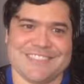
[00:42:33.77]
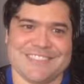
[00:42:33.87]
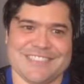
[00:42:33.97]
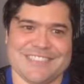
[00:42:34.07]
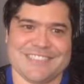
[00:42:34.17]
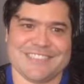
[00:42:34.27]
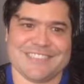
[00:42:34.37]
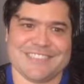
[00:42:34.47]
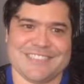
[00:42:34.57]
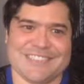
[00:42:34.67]

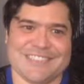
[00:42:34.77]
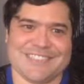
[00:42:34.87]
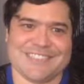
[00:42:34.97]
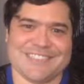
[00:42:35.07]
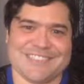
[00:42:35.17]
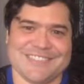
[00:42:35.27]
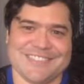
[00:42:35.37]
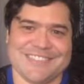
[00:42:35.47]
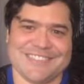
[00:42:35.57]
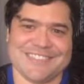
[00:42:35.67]

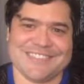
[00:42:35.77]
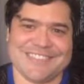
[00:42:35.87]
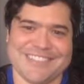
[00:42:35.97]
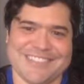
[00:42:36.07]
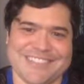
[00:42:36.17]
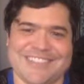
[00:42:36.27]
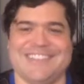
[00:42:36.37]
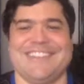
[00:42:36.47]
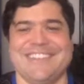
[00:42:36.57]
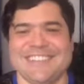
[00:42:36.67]

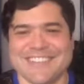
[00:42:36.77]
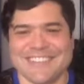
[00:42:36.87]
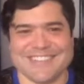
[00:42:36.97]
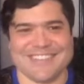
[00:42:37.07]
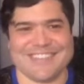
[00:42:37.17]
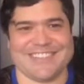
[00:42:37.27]
No words are spoken by the person on screen.